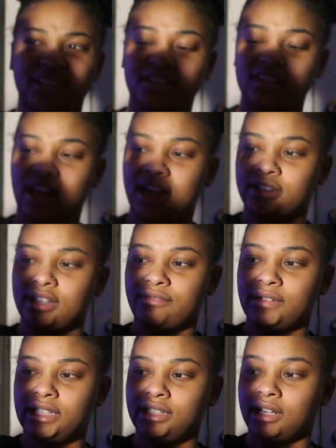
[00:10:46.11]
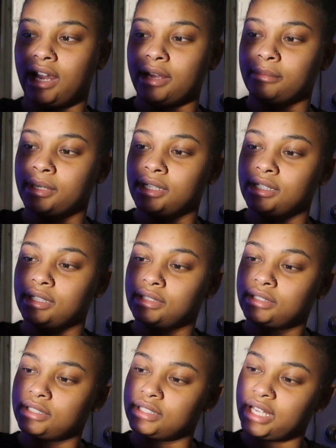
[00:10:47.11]
look like, they really look like
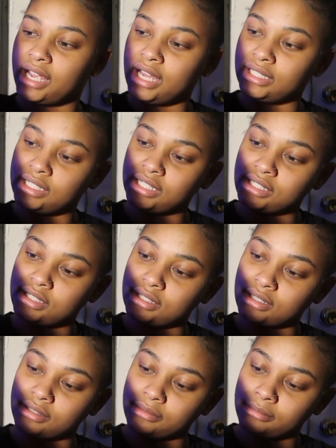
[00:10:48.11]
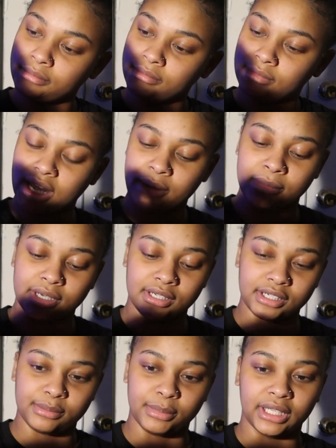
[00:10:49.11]
mugs because they got lids to them. Not
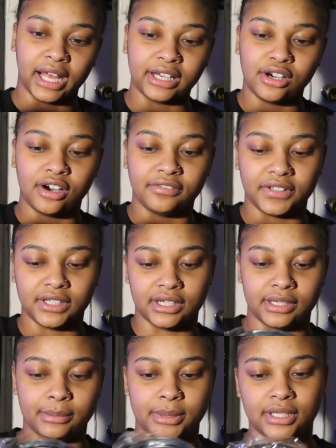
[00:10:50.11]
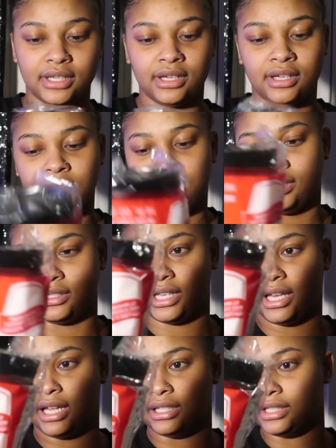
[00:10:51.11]
mugs, but like coffee cups because
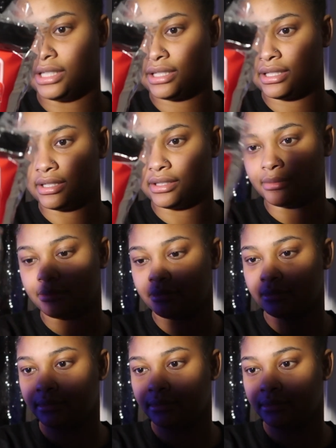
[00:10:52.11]
they got lids to them.